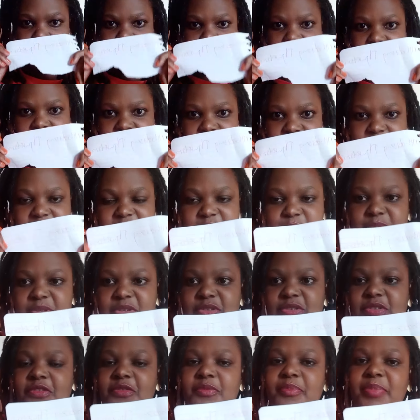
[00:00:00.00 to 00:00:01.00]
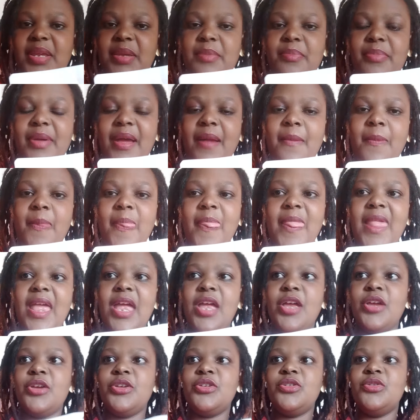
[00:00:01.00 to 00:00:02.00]
Have this piece of paper.
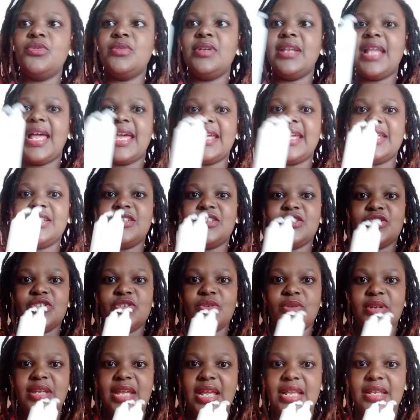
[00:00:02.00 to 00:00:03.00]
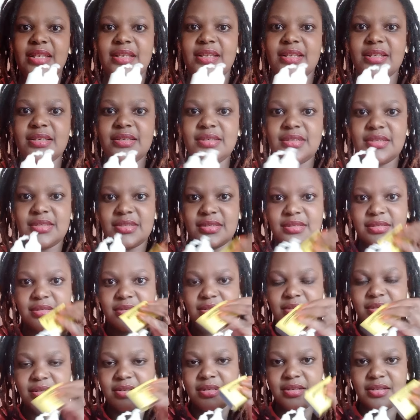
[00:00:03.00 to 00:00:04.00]
You light your candles,
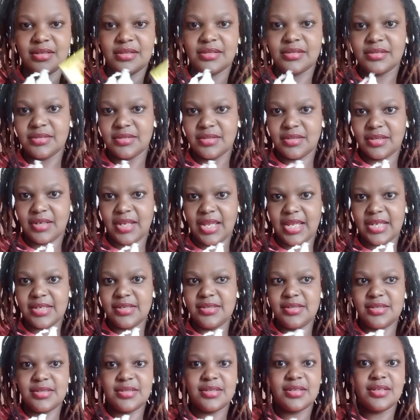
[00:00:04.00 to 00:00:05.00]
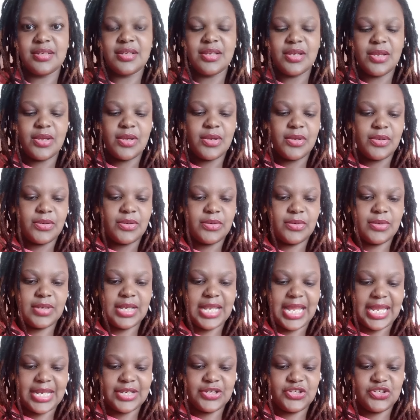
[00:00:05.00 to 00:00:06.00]
right? You
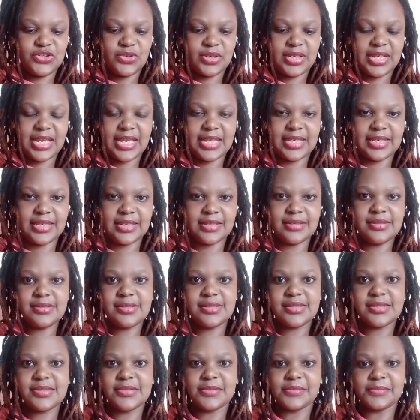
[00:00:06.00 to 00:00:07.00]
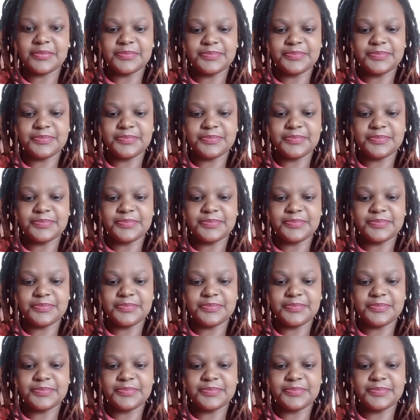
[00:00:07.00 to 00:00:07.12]
light your candles.